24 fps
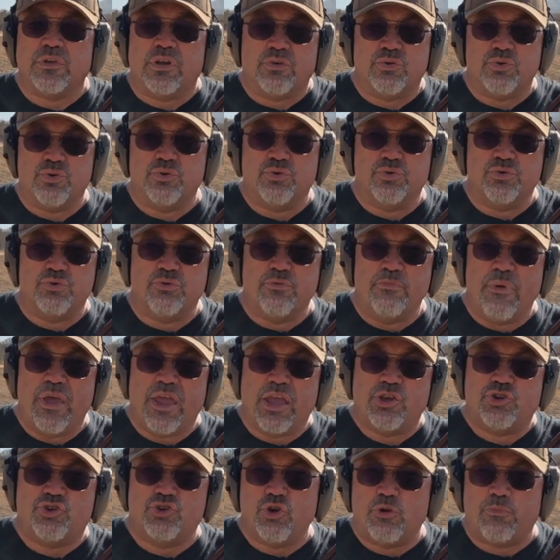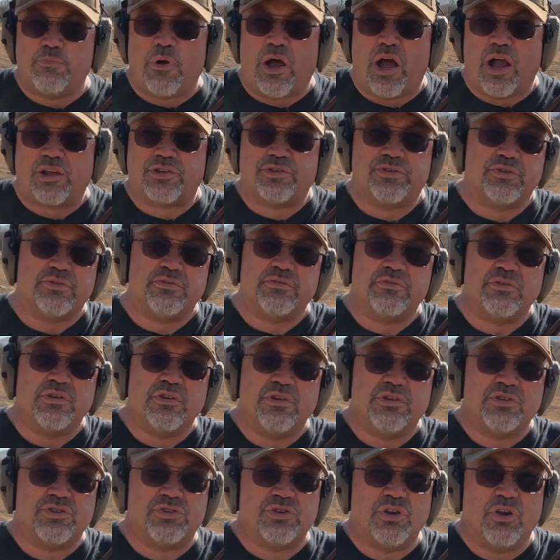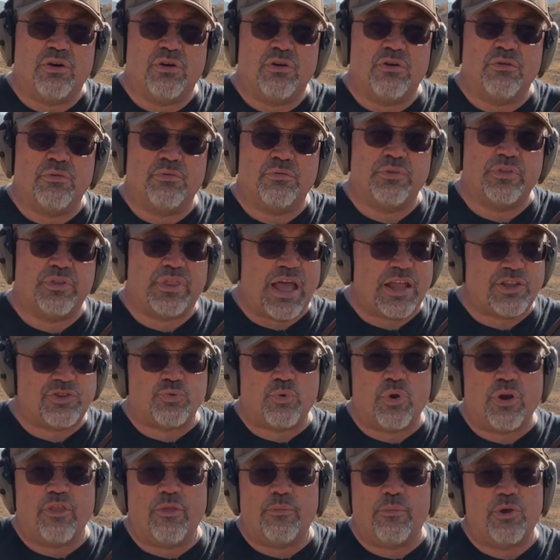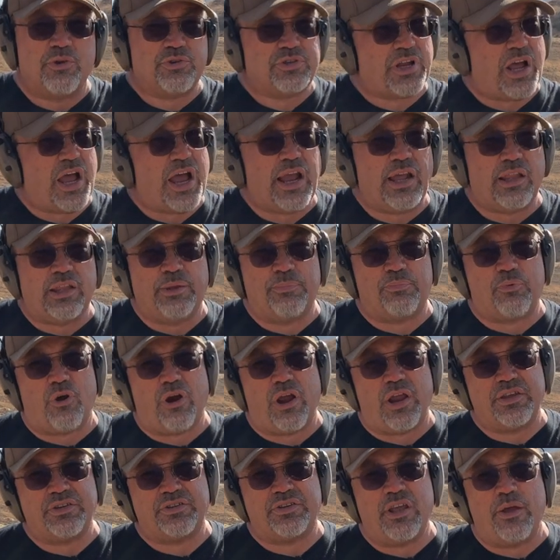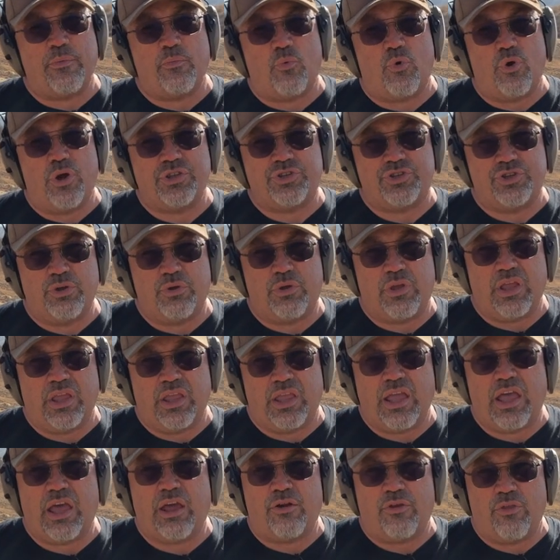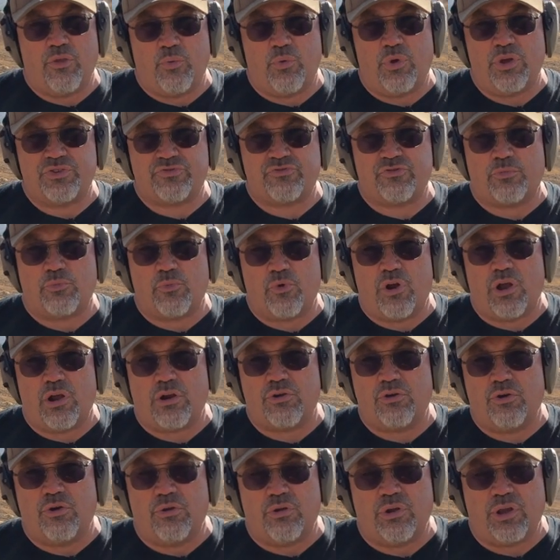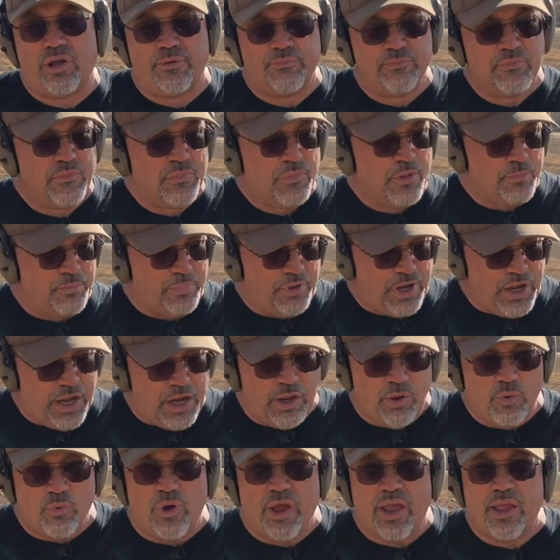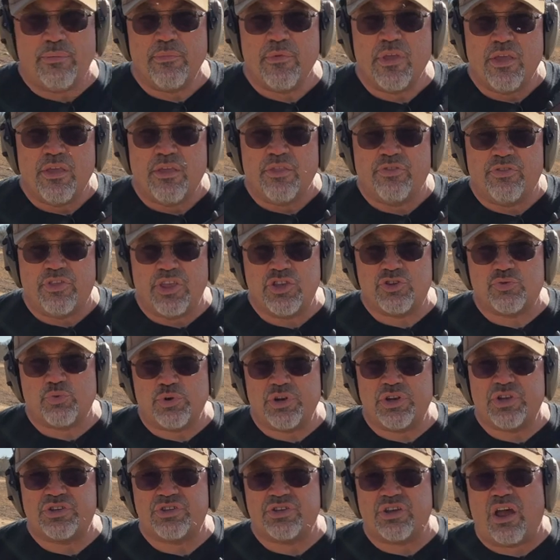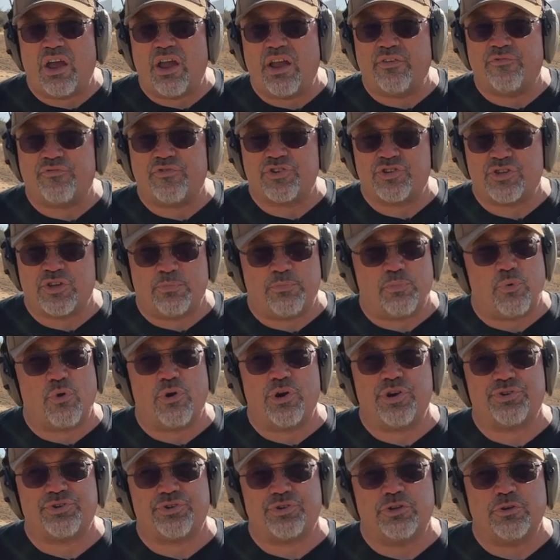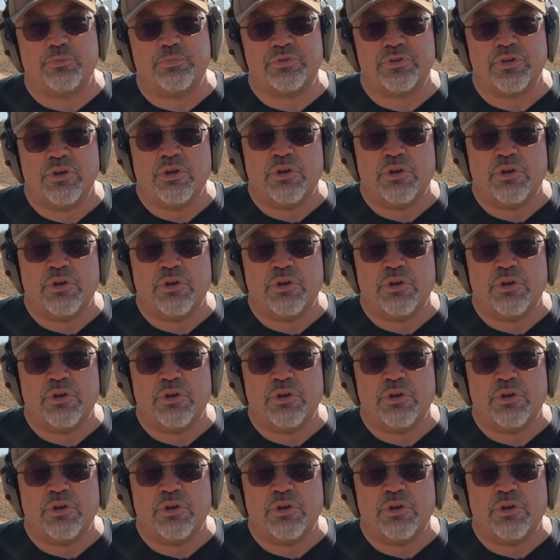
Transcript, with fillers: who made jukeboxes. So that's one of the most highly prized M1s you can get are the ones from Rockola. But anyway, these were designed for support troops,